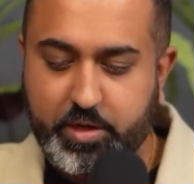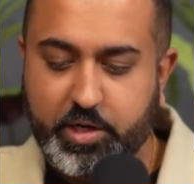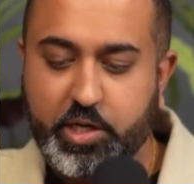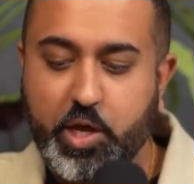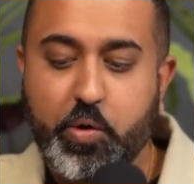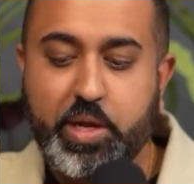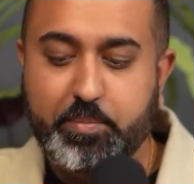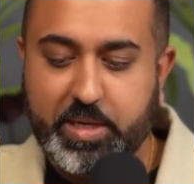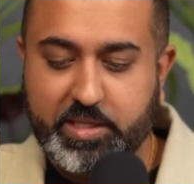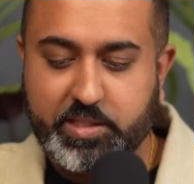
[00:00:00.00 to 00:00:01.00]
knowing
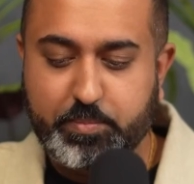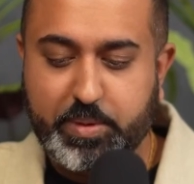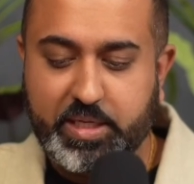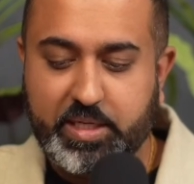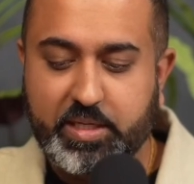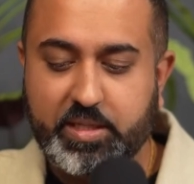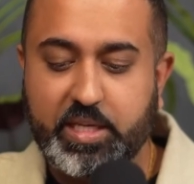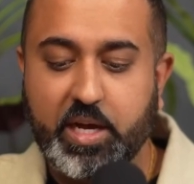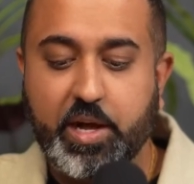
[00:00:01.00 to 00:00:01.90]
me to be the